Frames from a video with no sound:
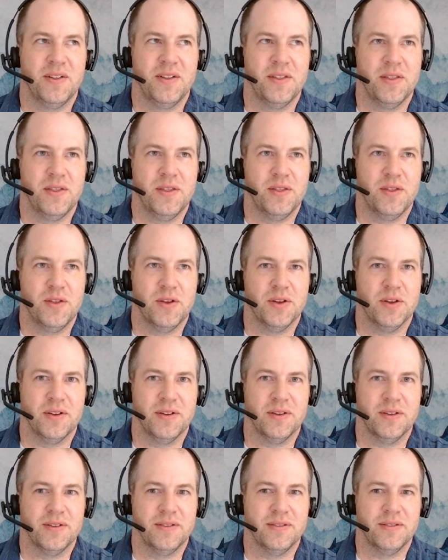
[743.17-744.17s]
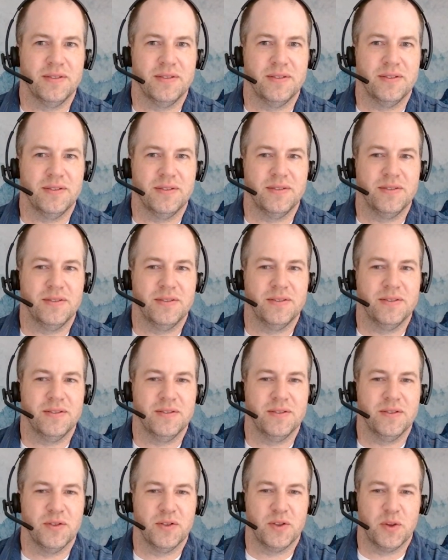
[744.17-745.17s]
the
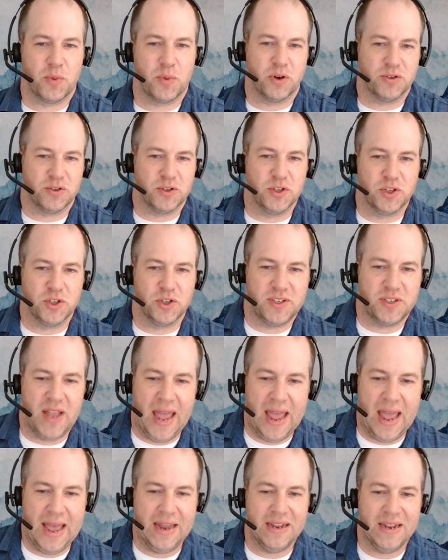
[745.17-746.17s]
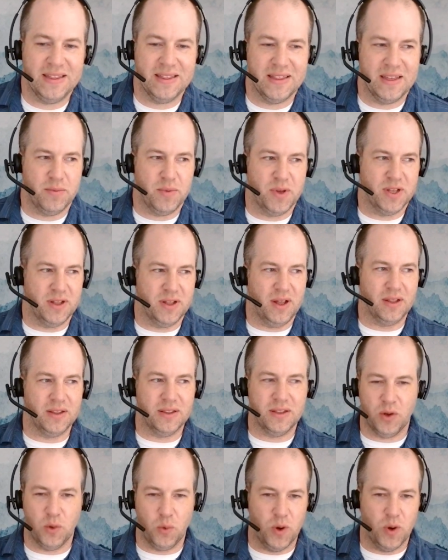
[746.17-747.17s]
person just handing them a
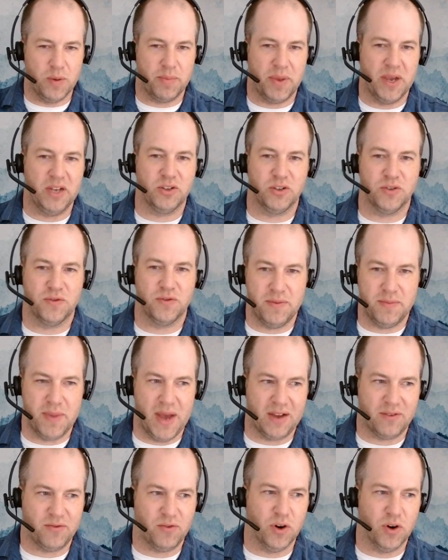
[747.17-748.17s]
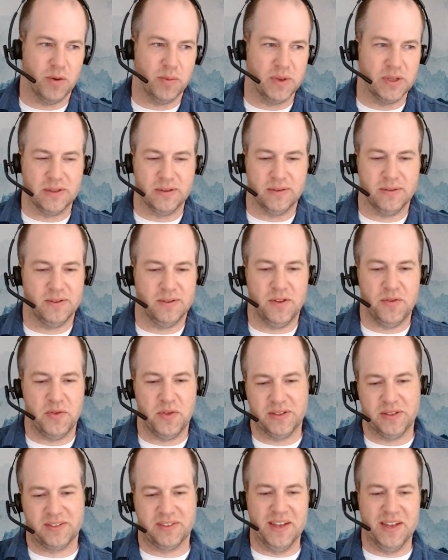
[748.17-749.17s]
little one-pager feedback form and
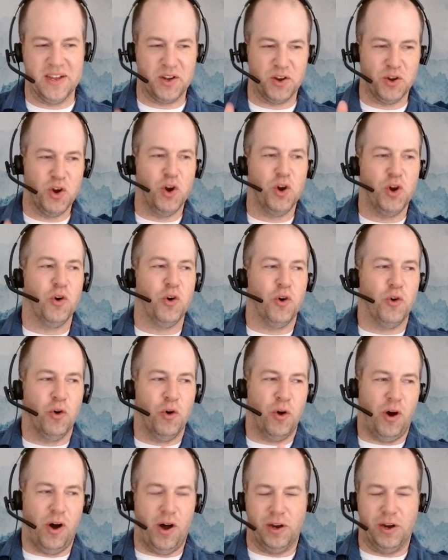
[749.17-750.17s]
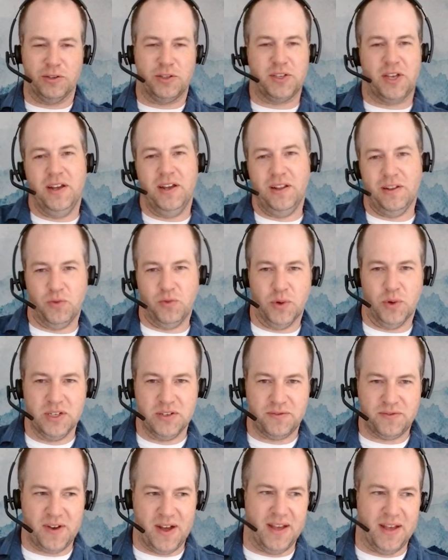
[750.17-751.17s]
that's like on a scale of 1 to
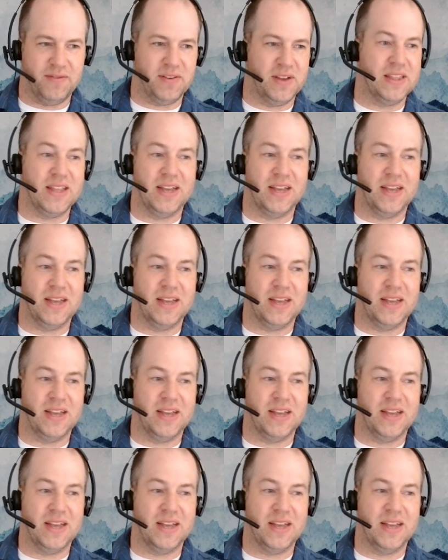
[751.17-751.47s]
5 and